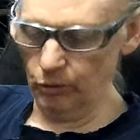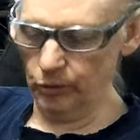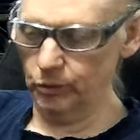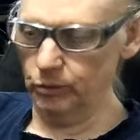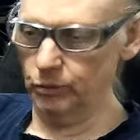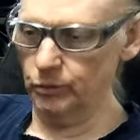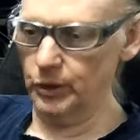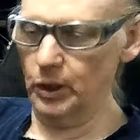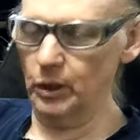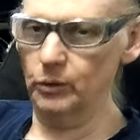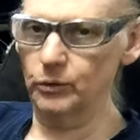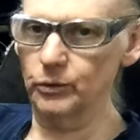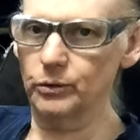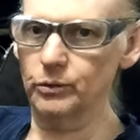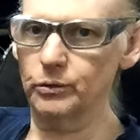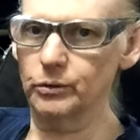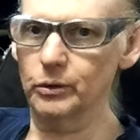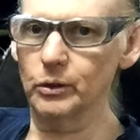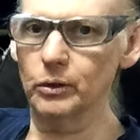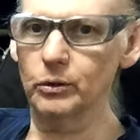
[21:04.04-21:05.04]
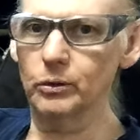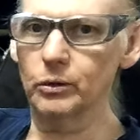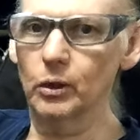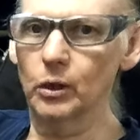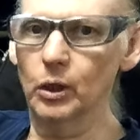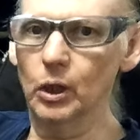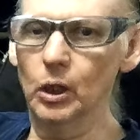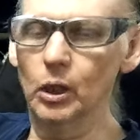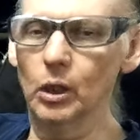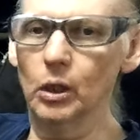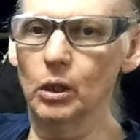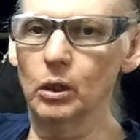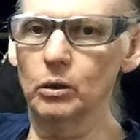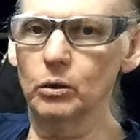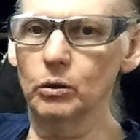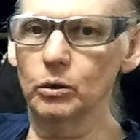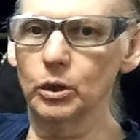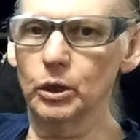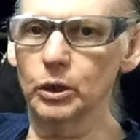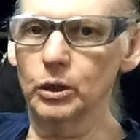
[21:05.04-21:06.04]
early 2000s that
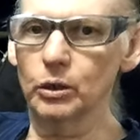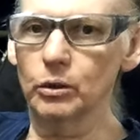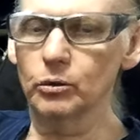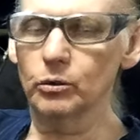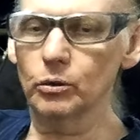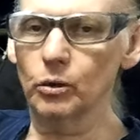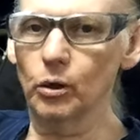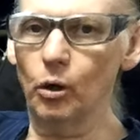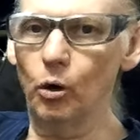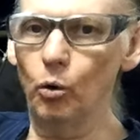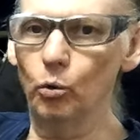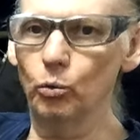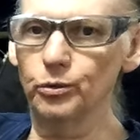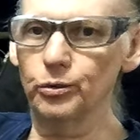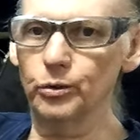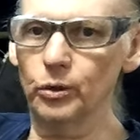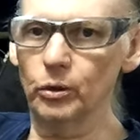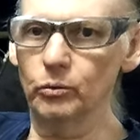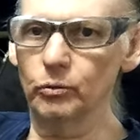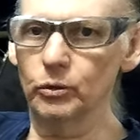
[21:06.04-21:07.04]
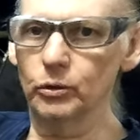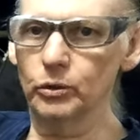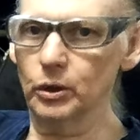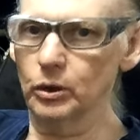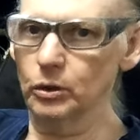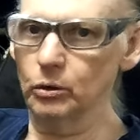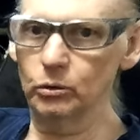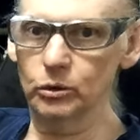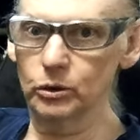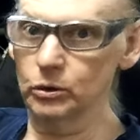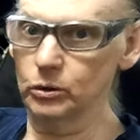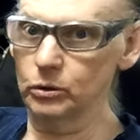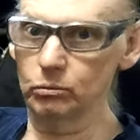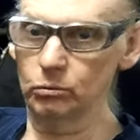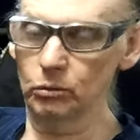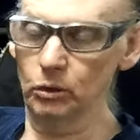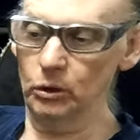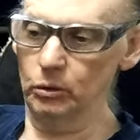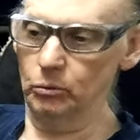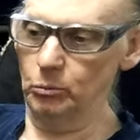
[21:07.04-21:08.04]
you could get ser old servers that are just
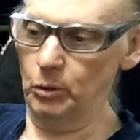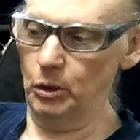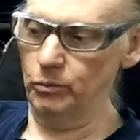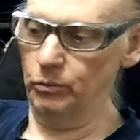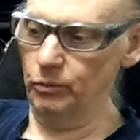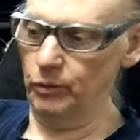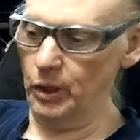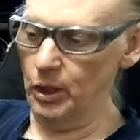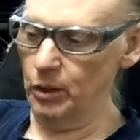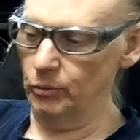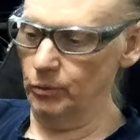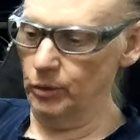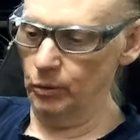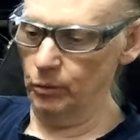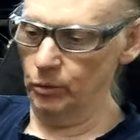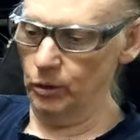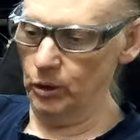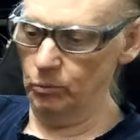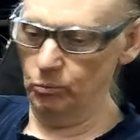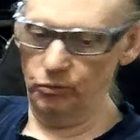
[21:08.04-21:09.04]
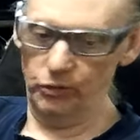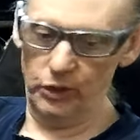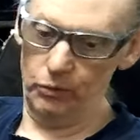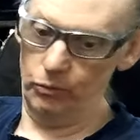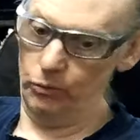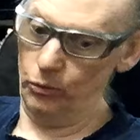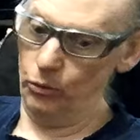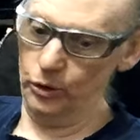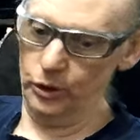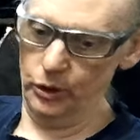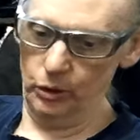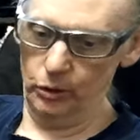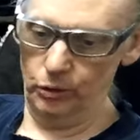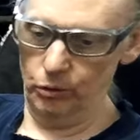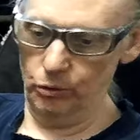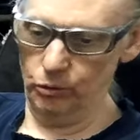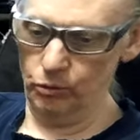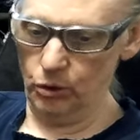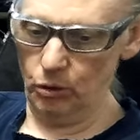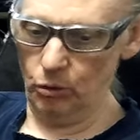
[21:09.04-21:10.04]
really maybe five, eight, five or ten
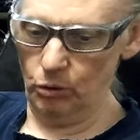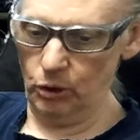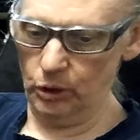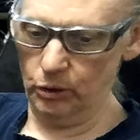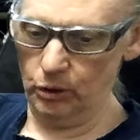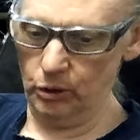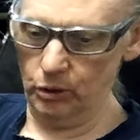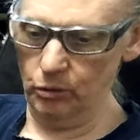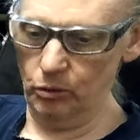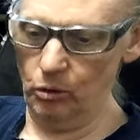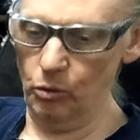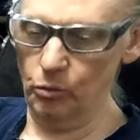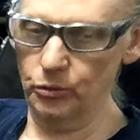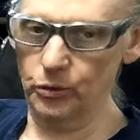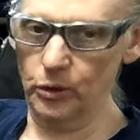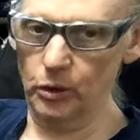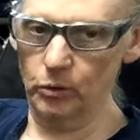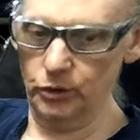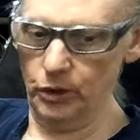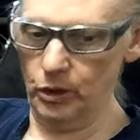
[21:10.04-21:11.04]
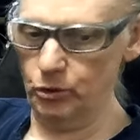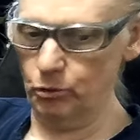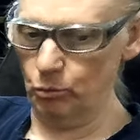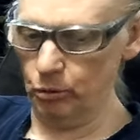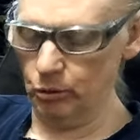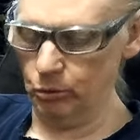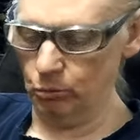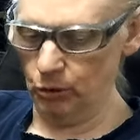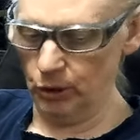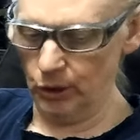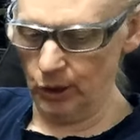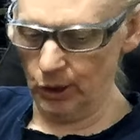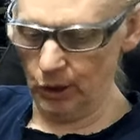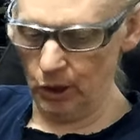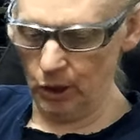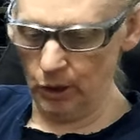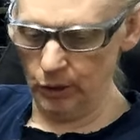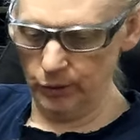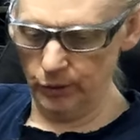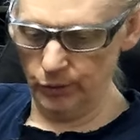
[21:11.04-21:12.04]
years old, like ten year old servers. That's what the one I
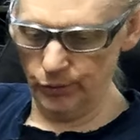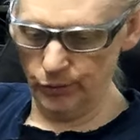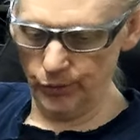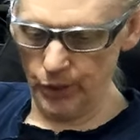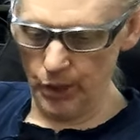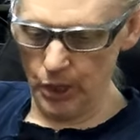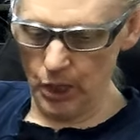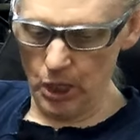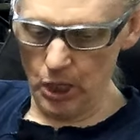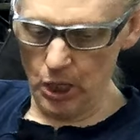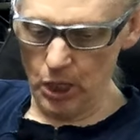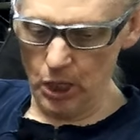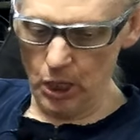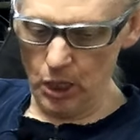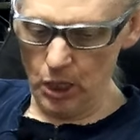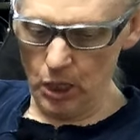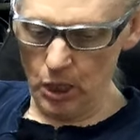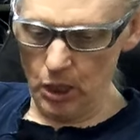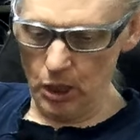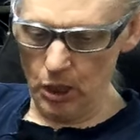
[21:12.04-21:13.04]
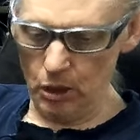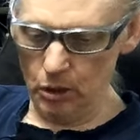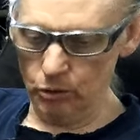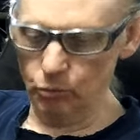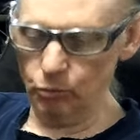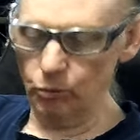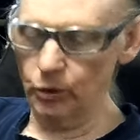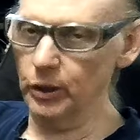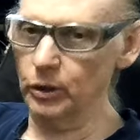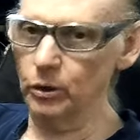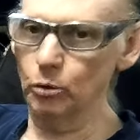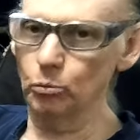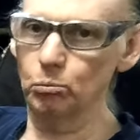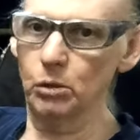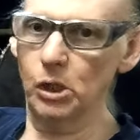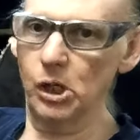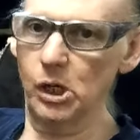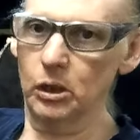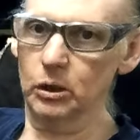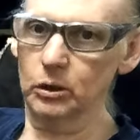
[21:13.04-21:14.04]
got is at uh, 300
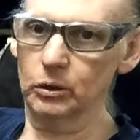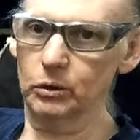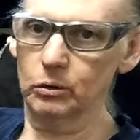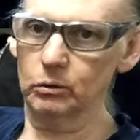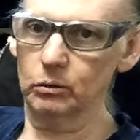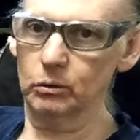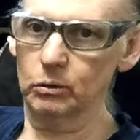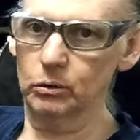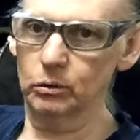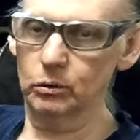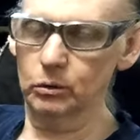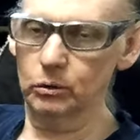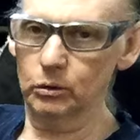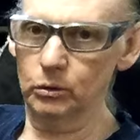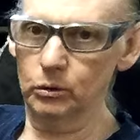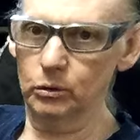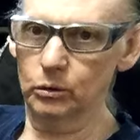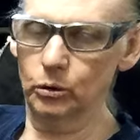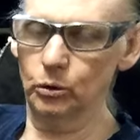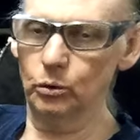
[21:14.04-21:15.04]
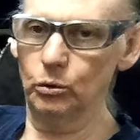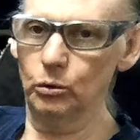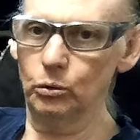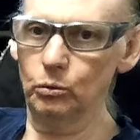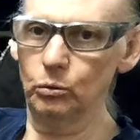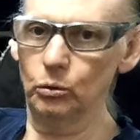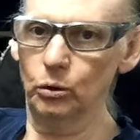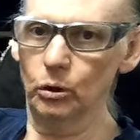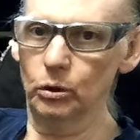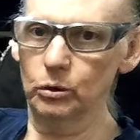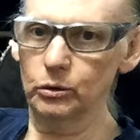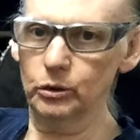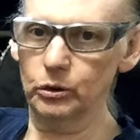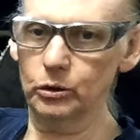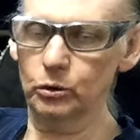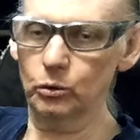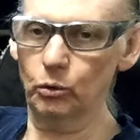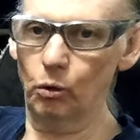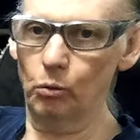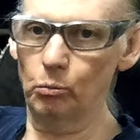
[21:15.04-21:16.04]
bucks. Two uh,
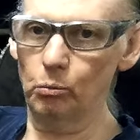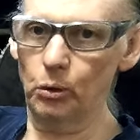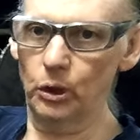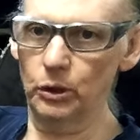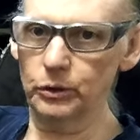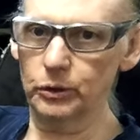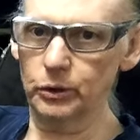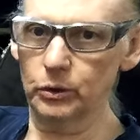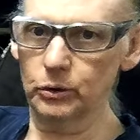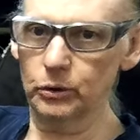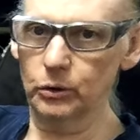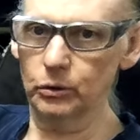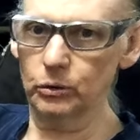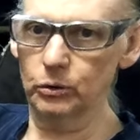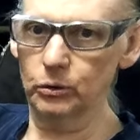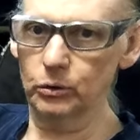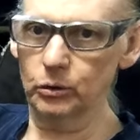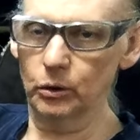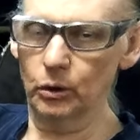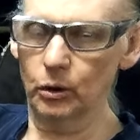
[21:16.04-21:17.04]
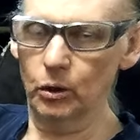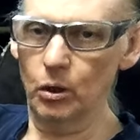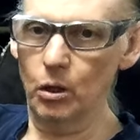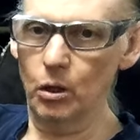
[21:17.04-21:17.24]
six core processors,